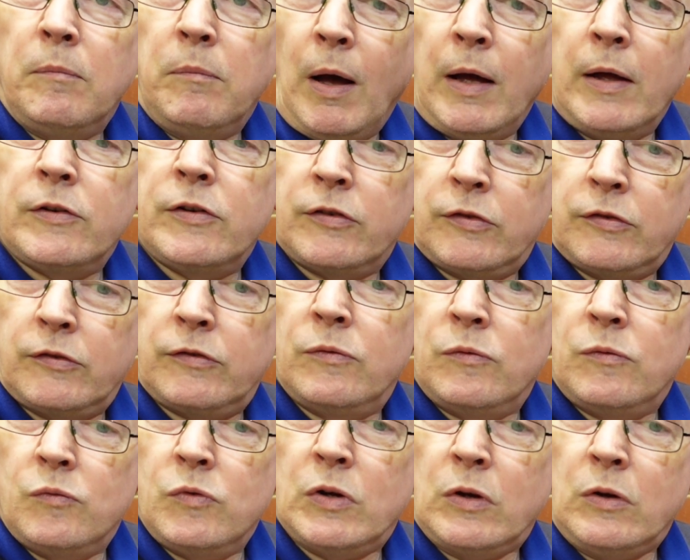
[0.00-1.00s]
But just,
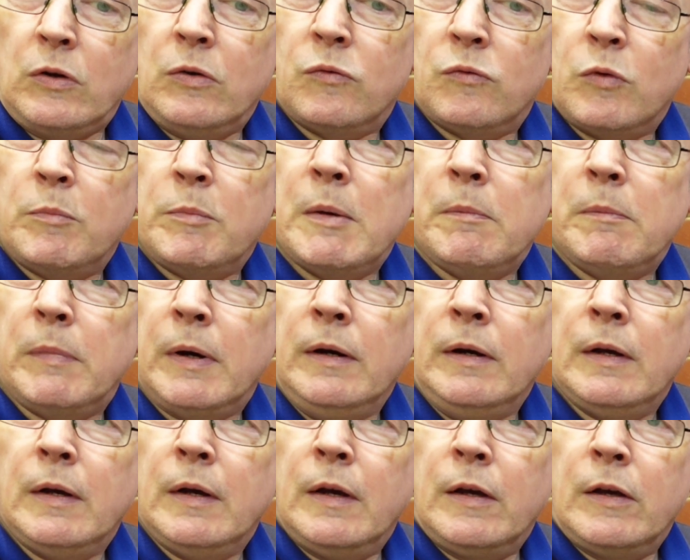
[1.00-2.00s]

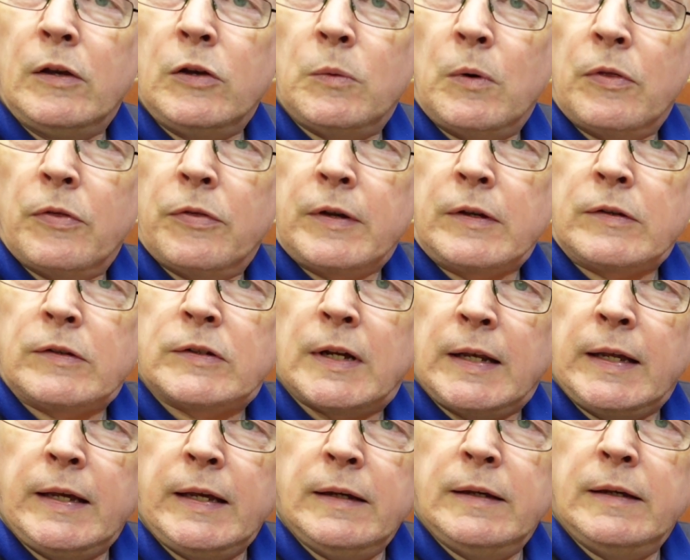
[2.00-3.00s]
remember, you want things
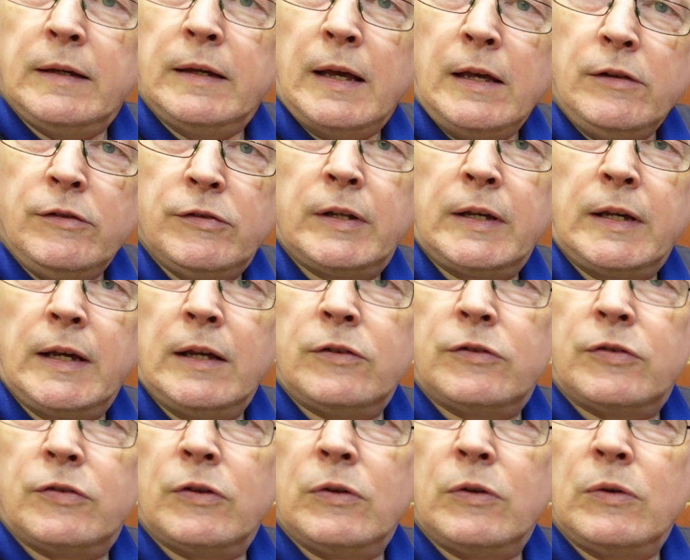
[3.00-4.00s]
clear, easy to
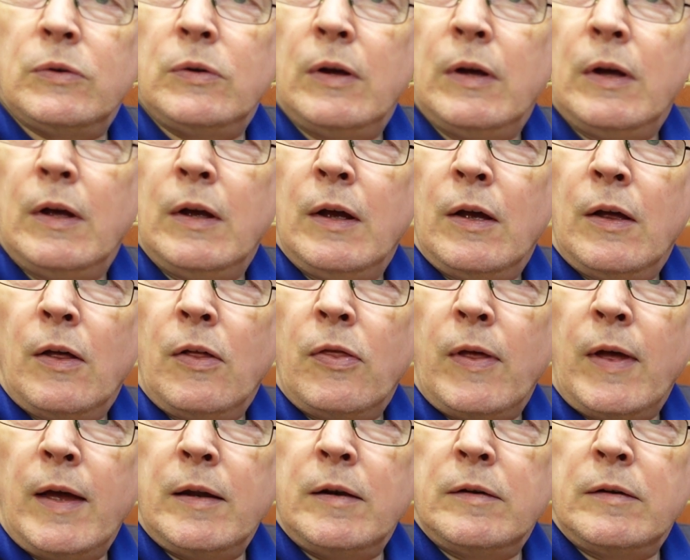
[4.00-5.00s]
get to,
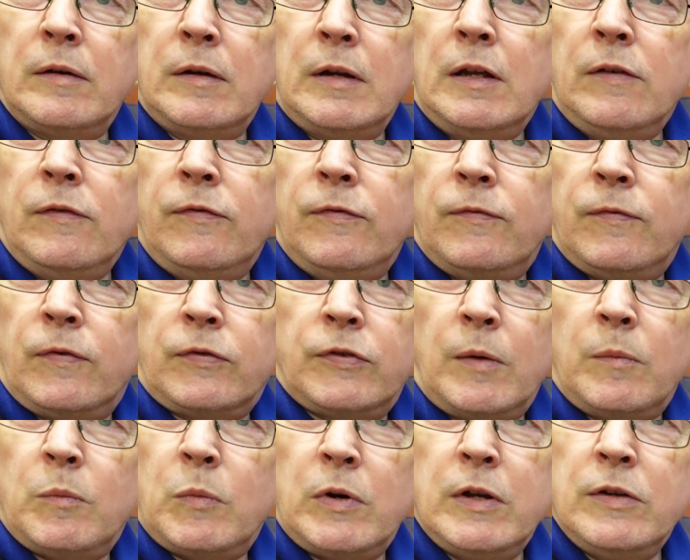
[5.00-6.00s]
that if for
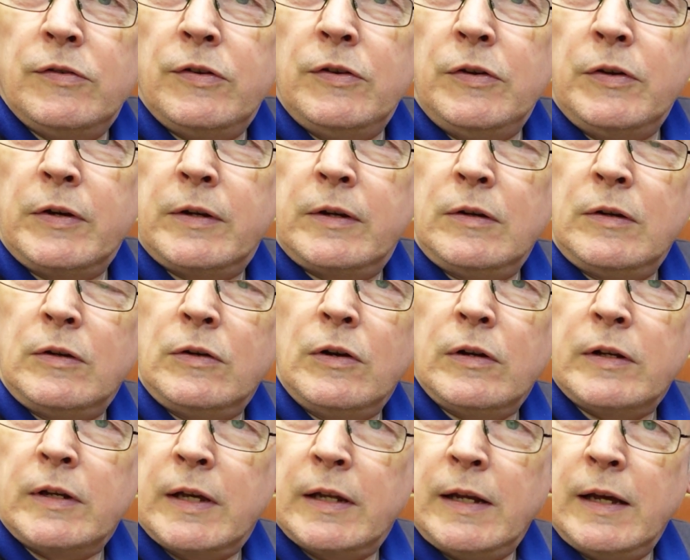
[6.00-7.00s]
some reason you
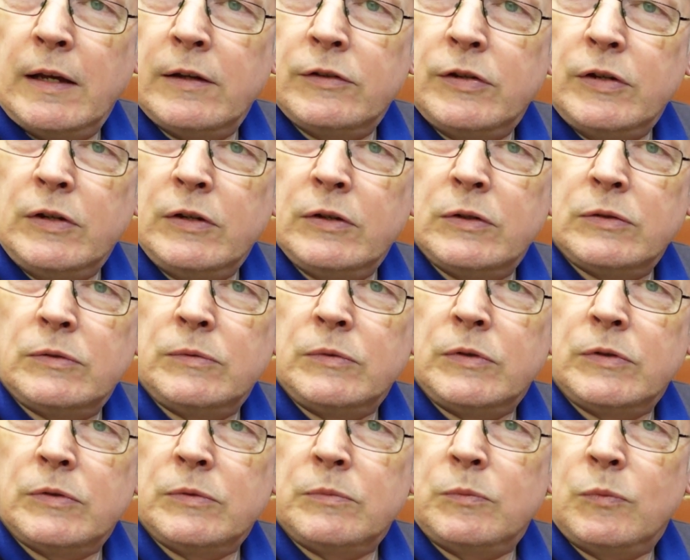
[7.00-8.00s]
don't get out to
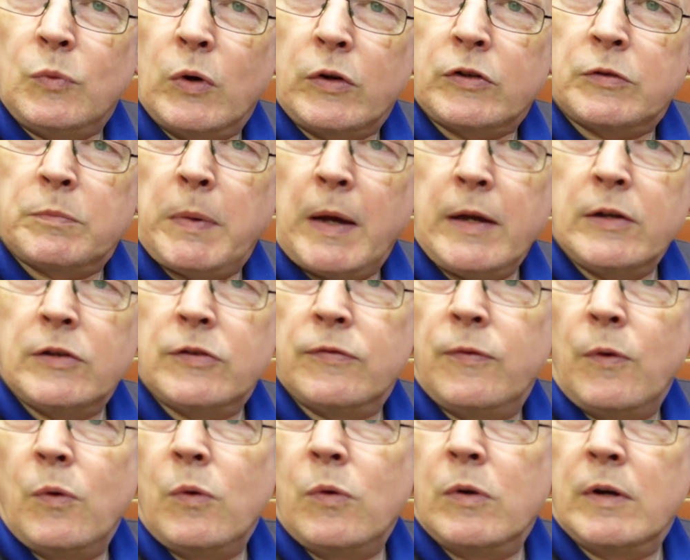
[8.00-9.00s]
your workspace
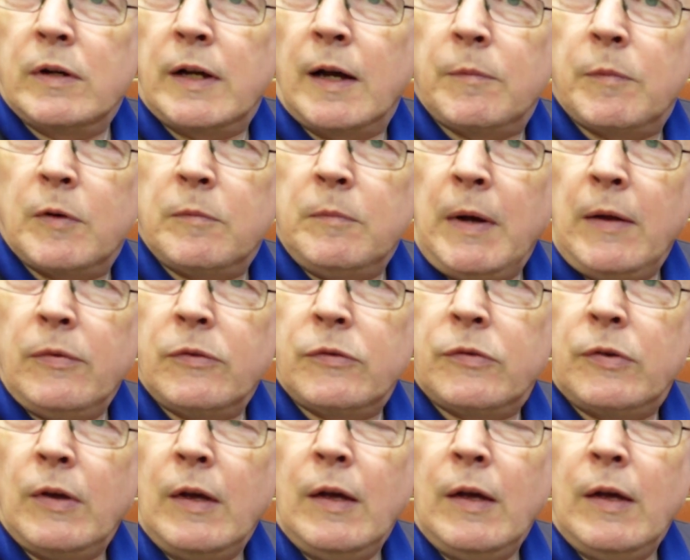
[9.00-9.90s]
for a couple of months,